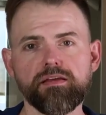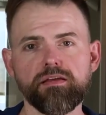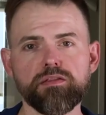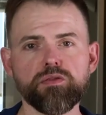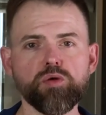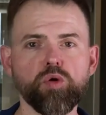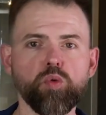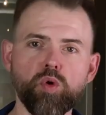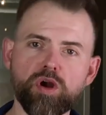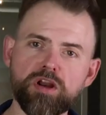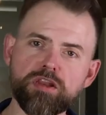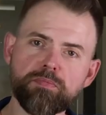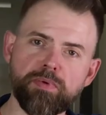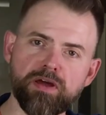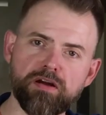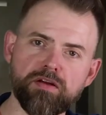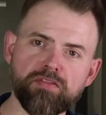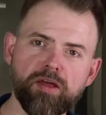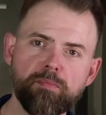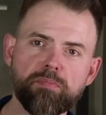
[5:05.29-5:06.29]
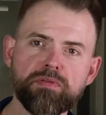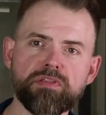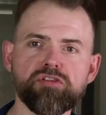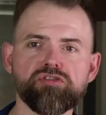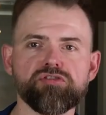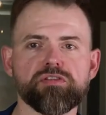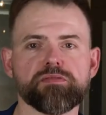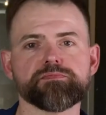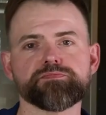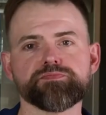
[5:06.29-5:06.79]
So it works better in that
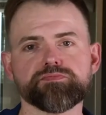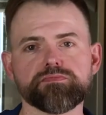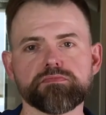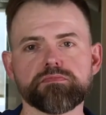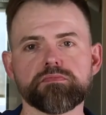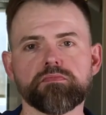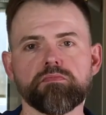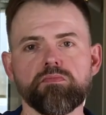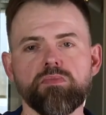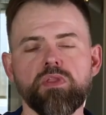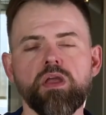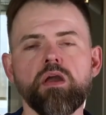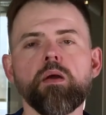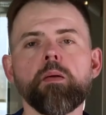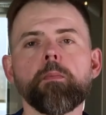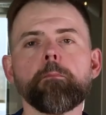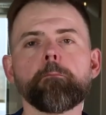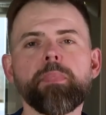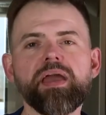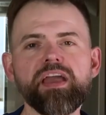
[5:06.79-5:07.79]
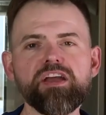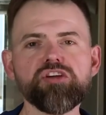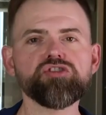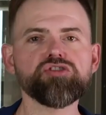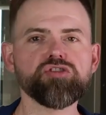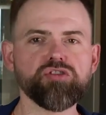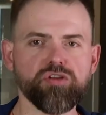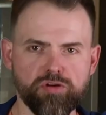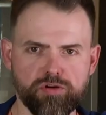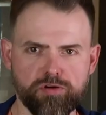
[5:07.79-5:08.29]
position. Make
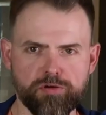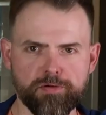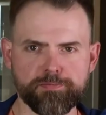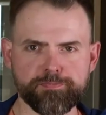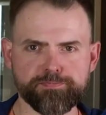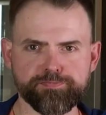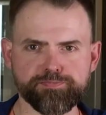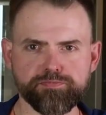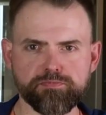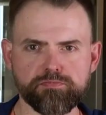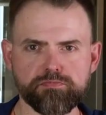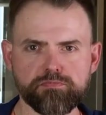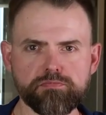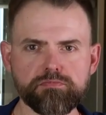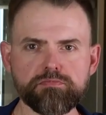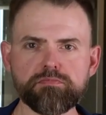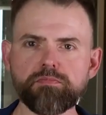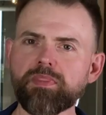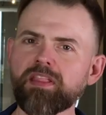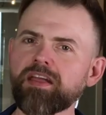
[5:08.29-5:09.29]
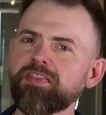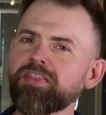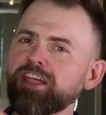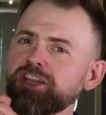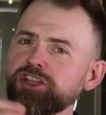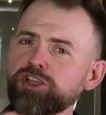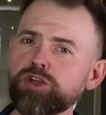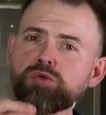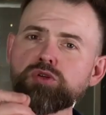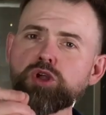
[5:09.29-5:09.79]
sure that
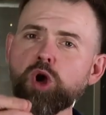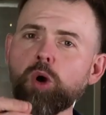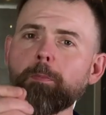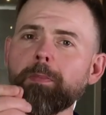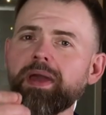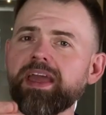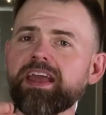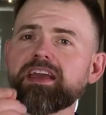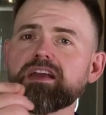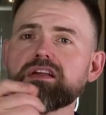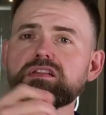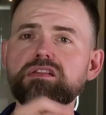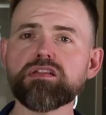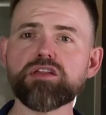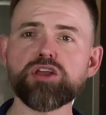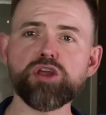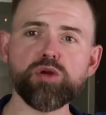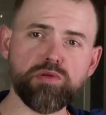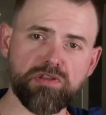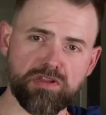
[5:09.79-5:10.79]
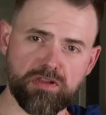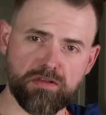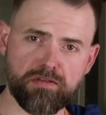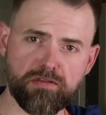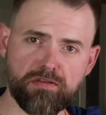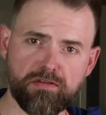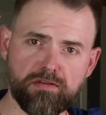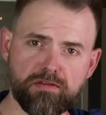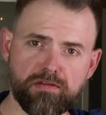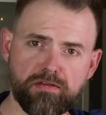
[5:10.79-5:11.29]
you don't make
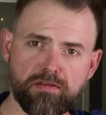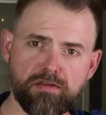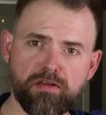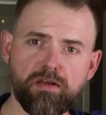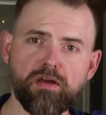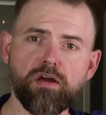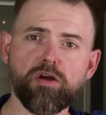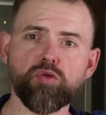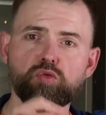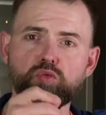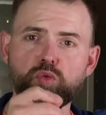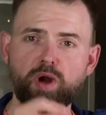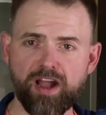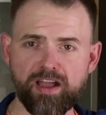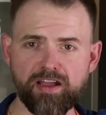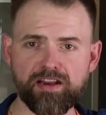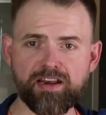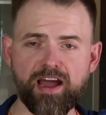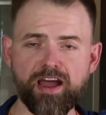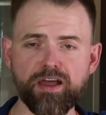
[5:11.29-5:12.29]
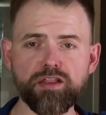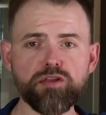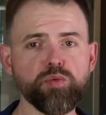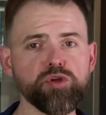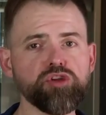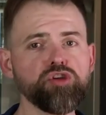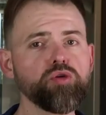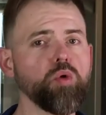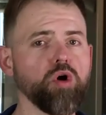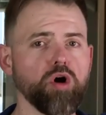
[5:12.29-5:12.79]
excuses. Recognize
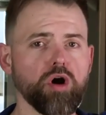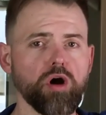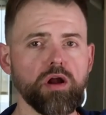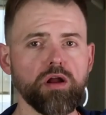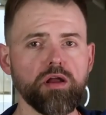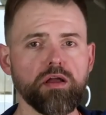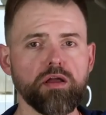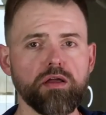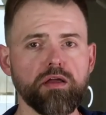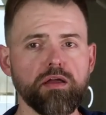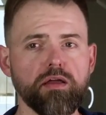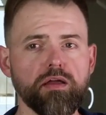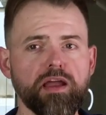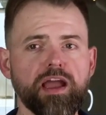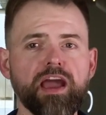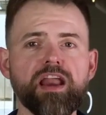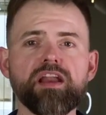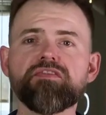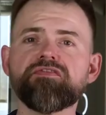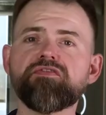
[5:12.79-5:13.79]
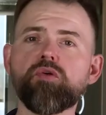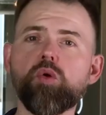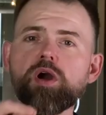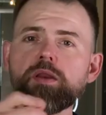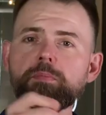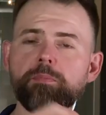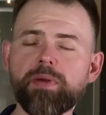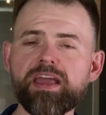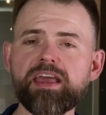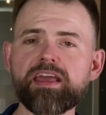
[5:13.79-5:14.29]
when you are, and avoid
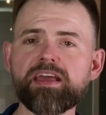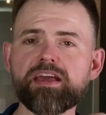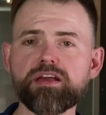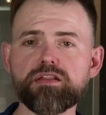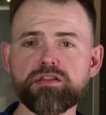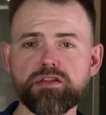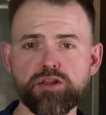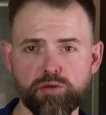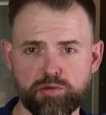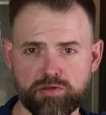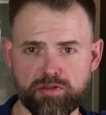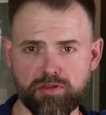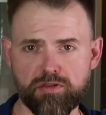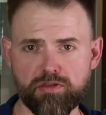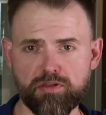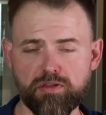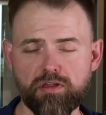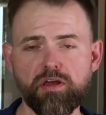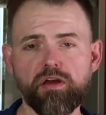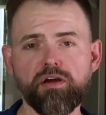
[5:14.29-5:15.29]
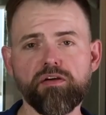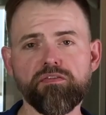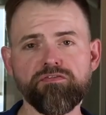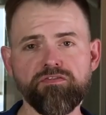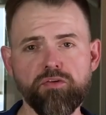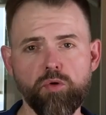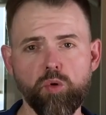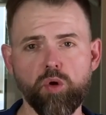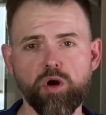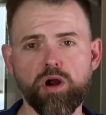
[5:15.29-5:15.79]
making excuses
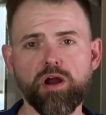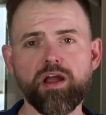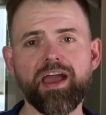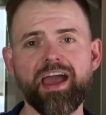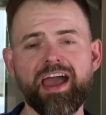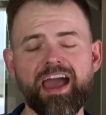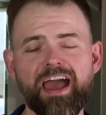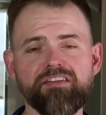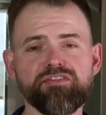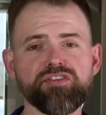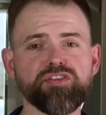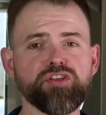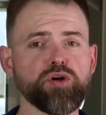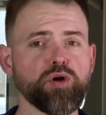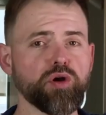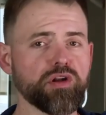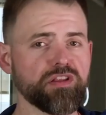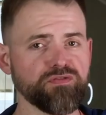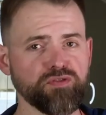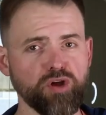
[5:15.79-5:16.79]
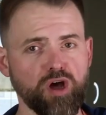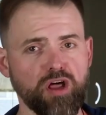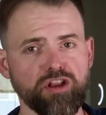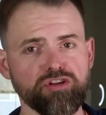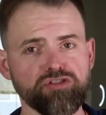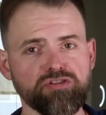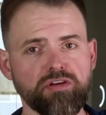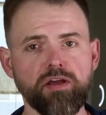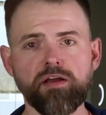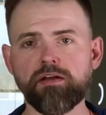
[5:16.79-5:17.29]
for having the curse of
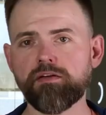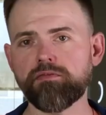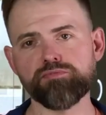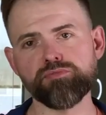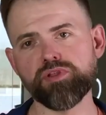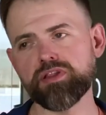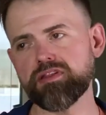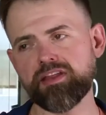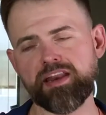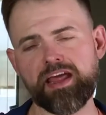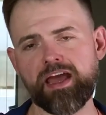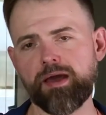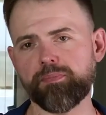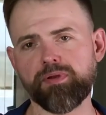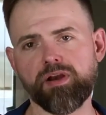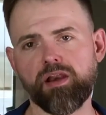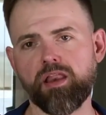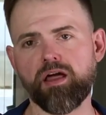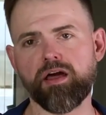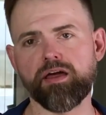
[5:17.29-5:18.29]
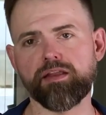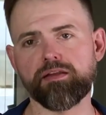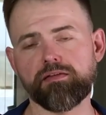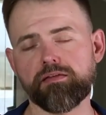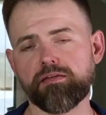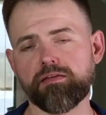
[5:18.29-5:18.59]
knowledge. This can happen a lot.